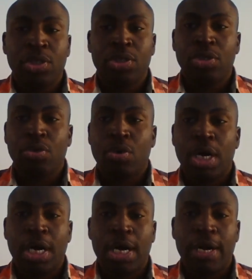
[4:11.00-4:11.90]

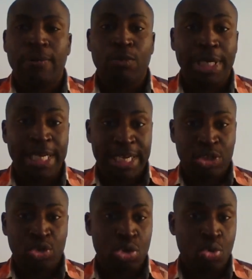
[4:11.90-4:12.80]
are
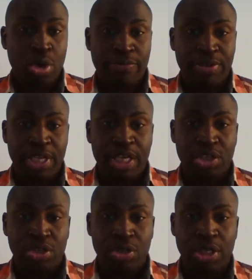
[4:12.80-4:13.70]
related to your
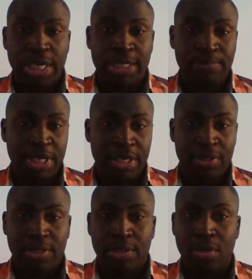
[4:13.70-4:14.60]
qualification, that
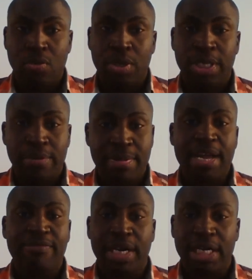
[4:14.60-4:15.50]
because what they
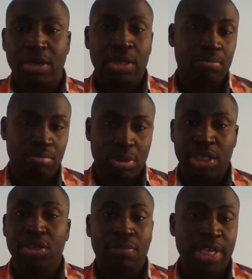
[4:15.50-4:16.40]
might find out,
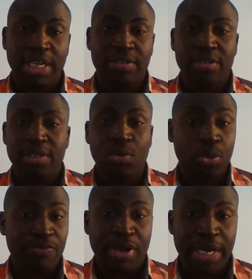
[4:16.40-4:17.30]
in some cases they
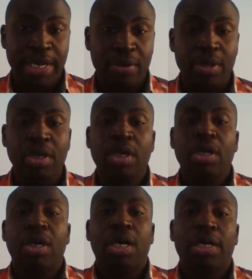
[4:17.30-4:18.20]
would find out
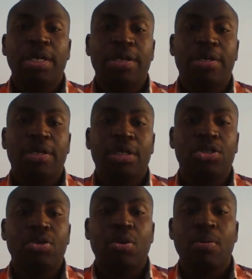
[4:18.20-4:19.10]
later.
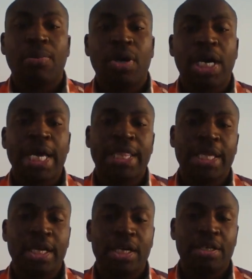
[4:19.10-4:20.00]
So but I
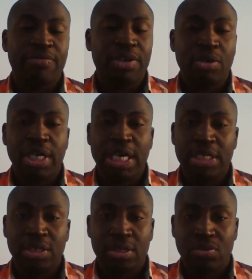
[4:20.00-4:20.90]
think different
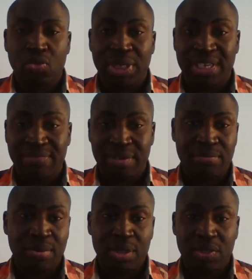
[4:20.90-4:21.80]
organizations with
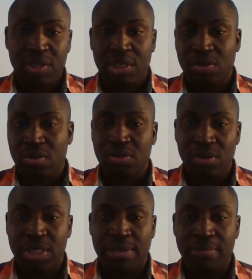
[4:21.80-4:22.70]
different policies on
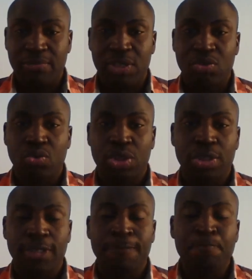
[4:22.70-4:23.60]
those type of
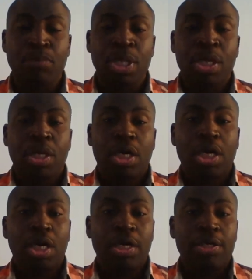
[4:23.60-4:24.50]
situations.
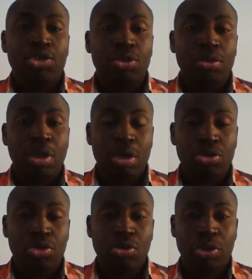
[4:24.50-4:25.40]
This
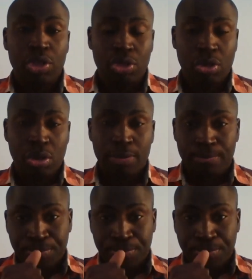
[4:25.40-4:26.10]
long story short